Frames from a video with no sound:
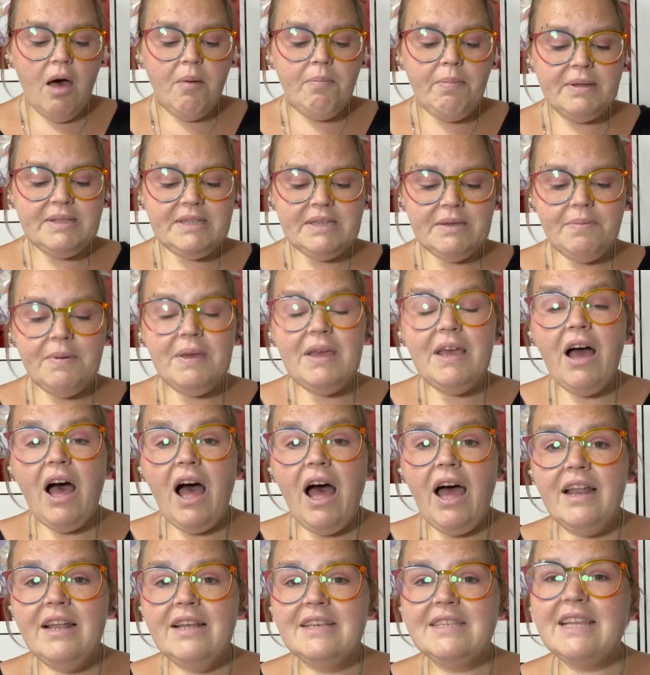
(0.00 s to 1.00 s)
But to be
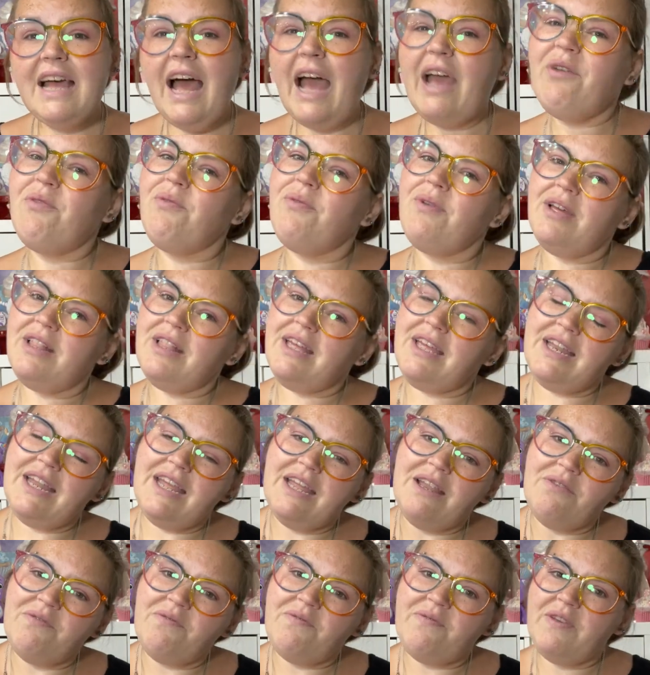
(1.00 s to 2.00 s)
honest, I really
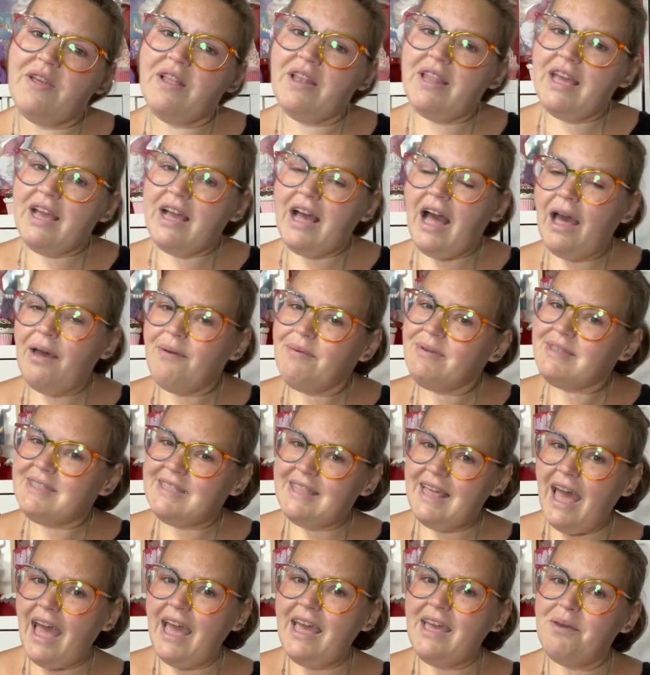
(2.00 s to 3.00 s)
didn't feel like I was
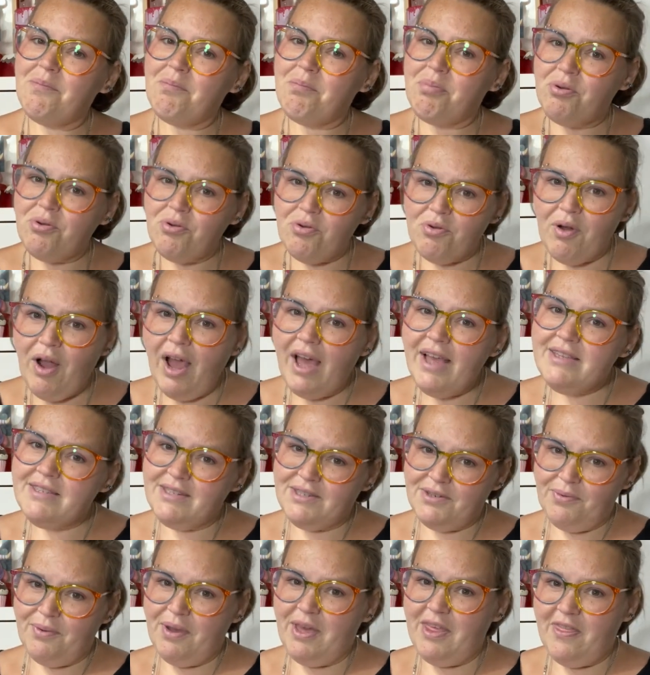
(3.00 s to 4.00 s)
that
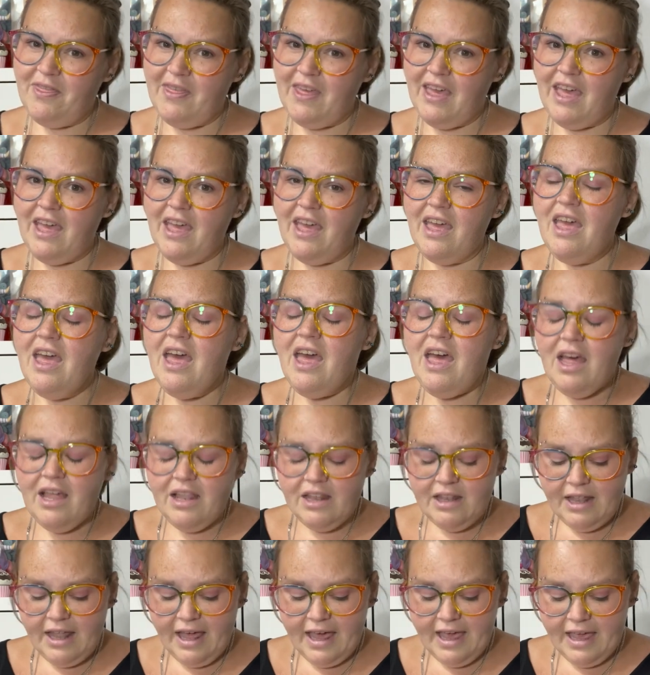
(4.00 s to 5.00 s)
impressed with it.
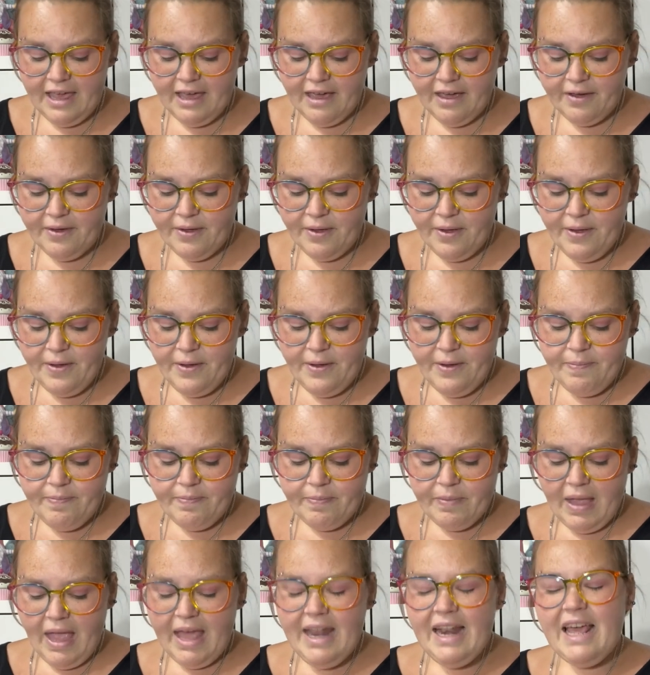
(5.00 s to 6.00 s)
Like,
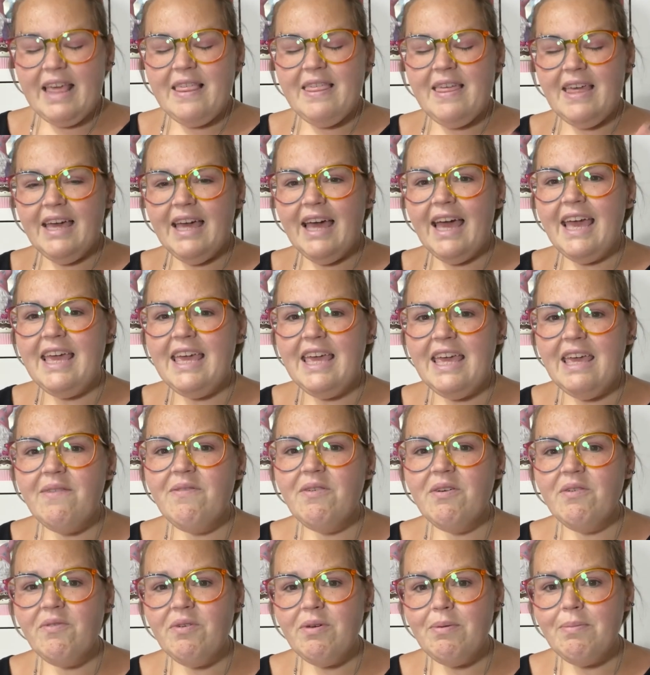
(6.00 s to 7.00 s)
and I think I
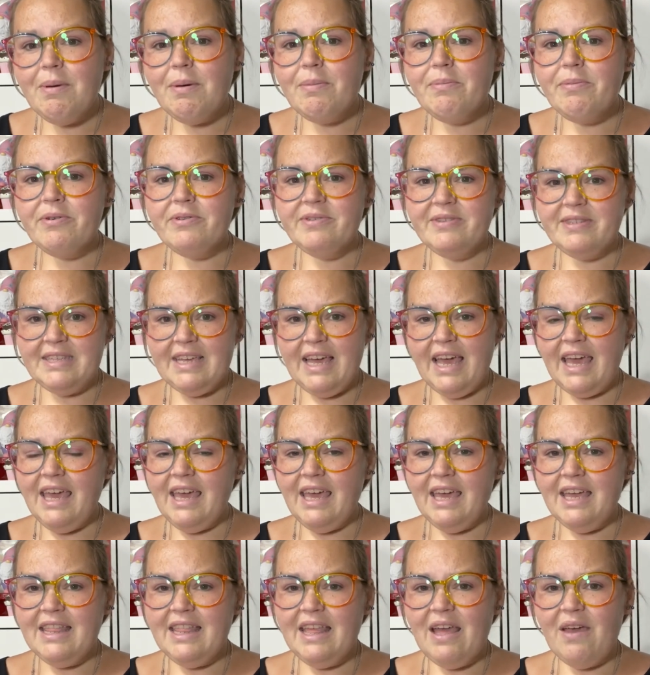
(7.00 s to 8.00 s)
even remember
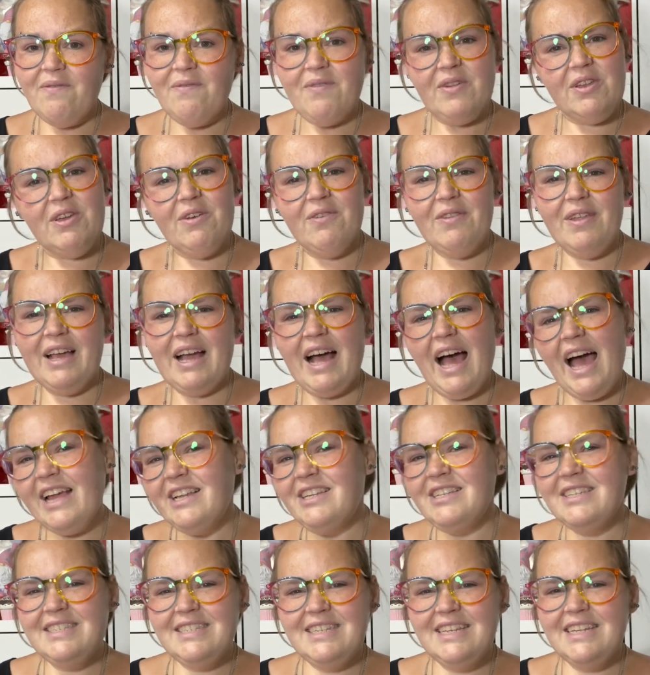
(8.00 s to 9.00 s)
saying in that video, like, I
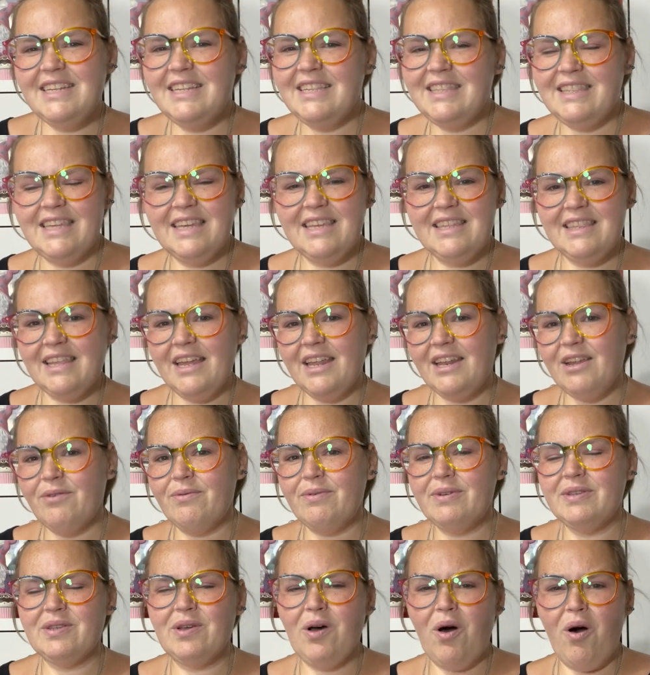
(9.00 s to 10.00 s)
just didn't think that it
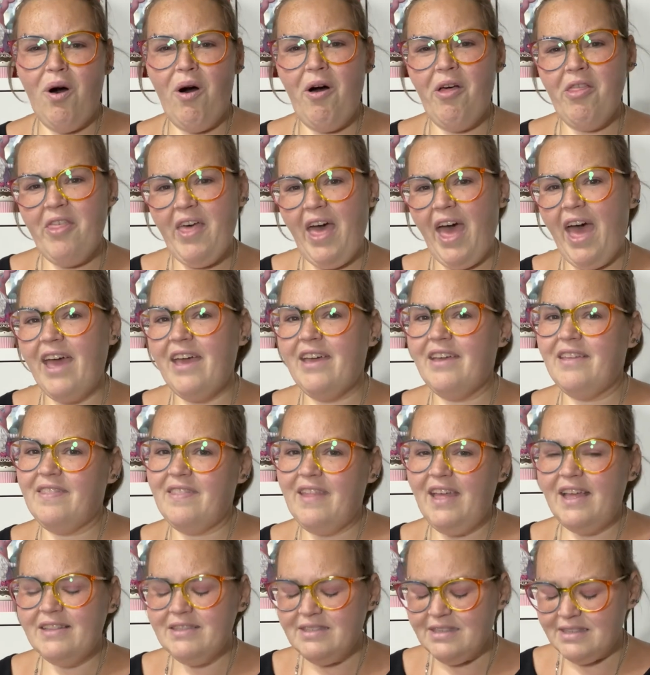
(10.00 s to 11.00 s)
was all that
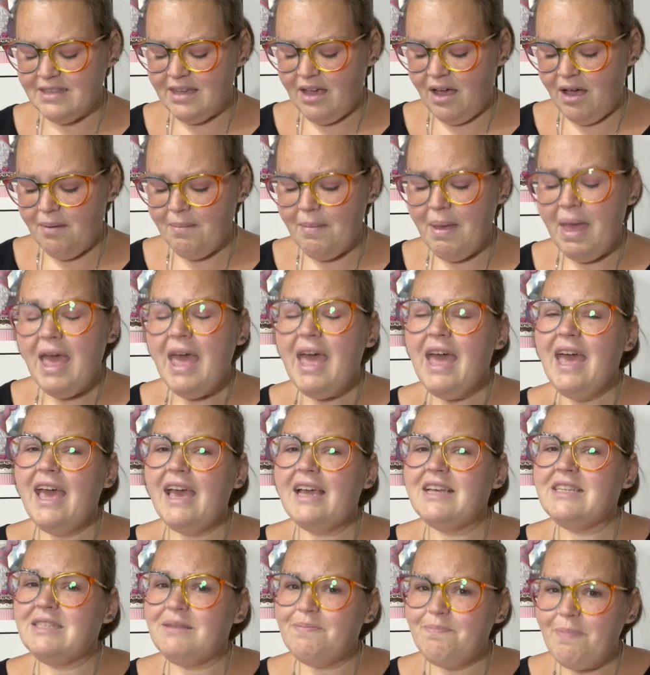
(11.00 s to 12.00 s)
and then some,
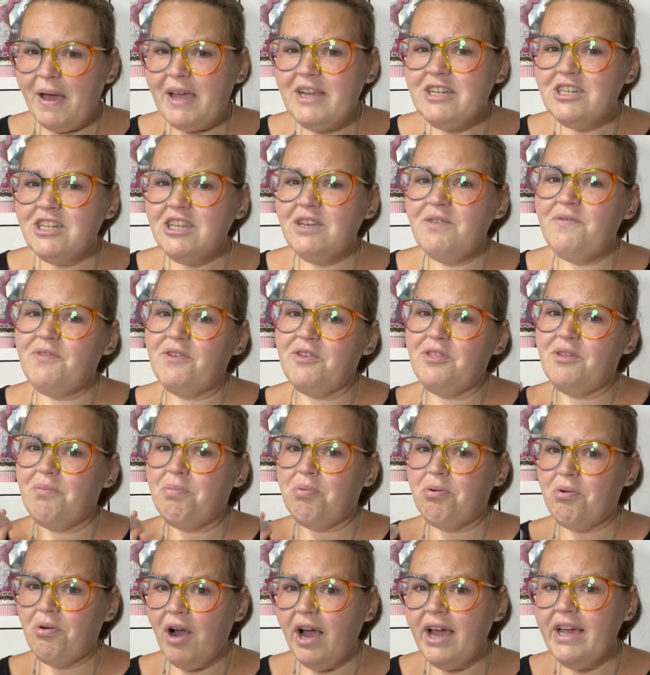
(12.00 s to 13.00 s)
especially for the
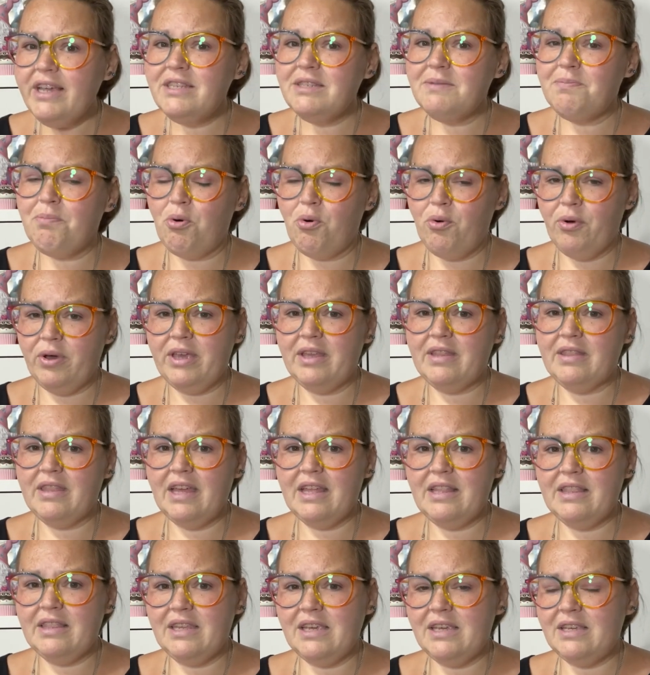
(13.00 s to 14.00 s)
price point
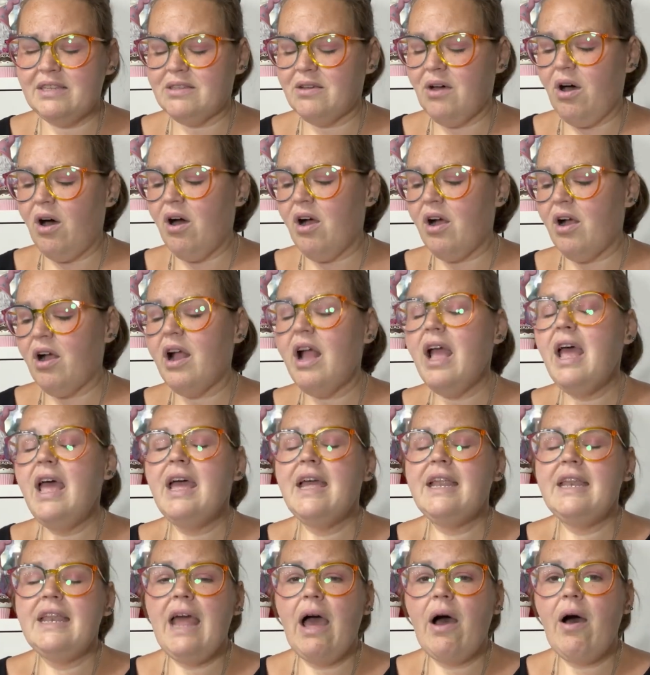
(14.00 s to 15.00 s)
that these are.
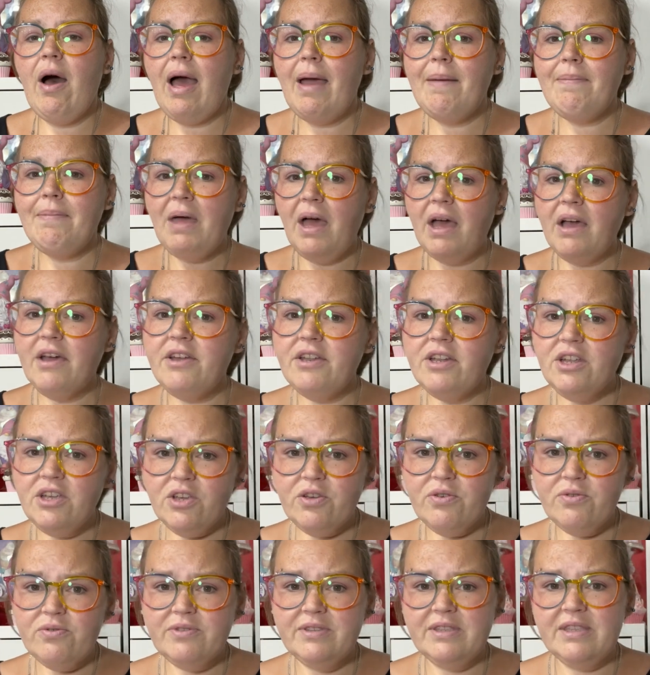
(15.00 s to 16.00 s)
Now, I'm not gonna
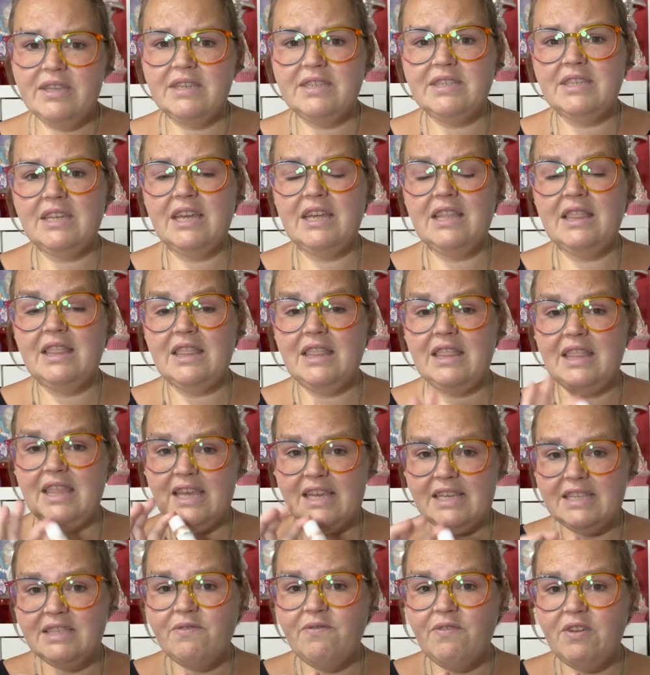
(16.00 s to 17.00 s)
use this in
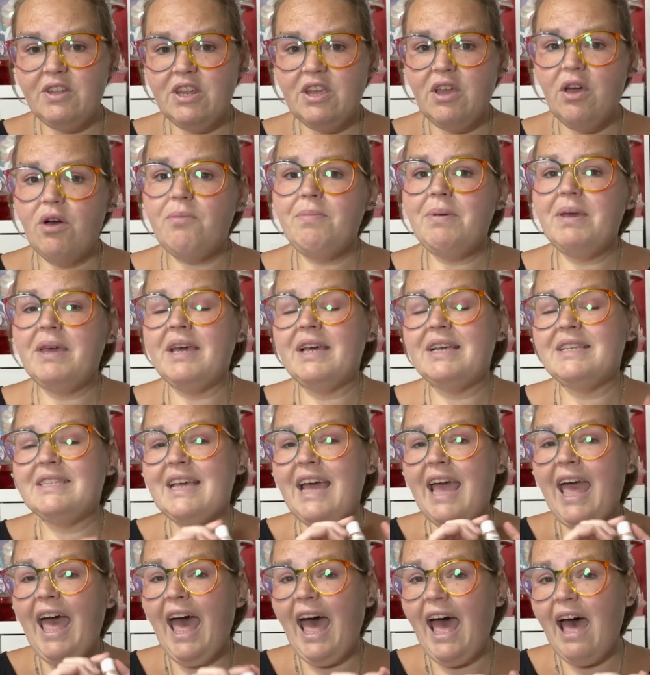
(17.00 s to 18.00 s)
this video because
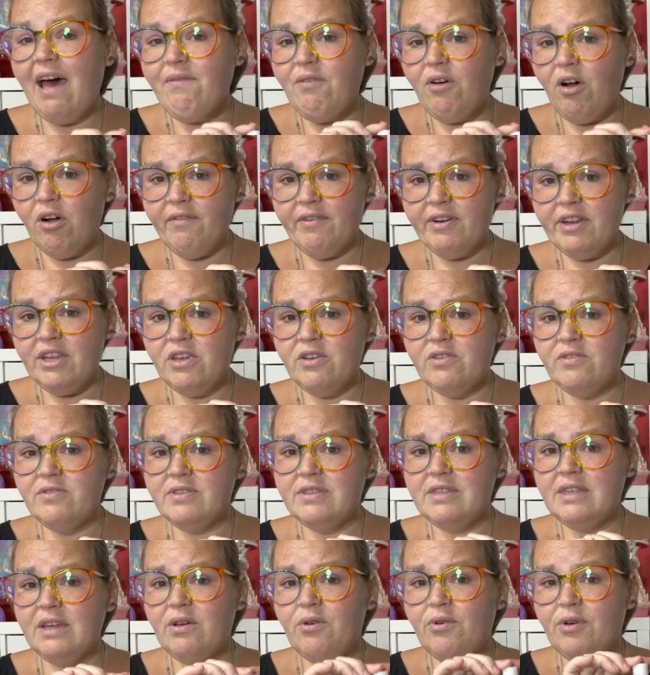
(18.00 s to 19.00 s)
I have already
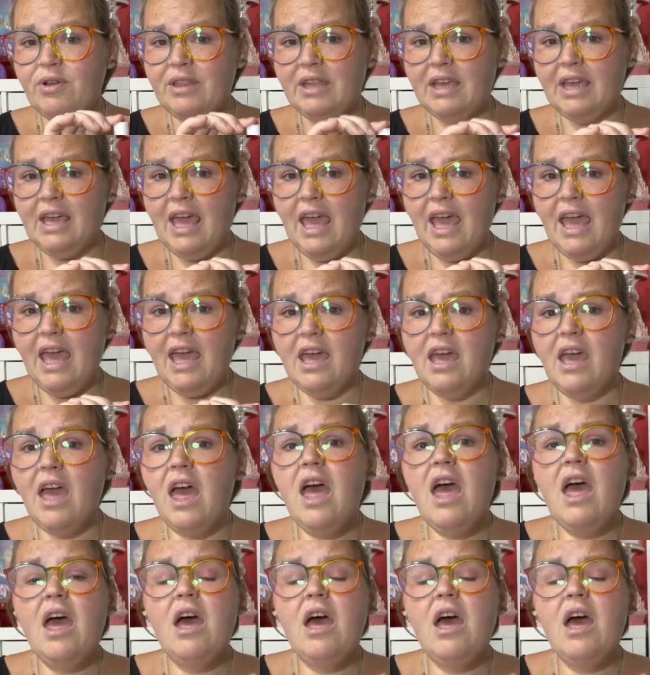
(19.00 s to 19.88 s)
used it on the cake.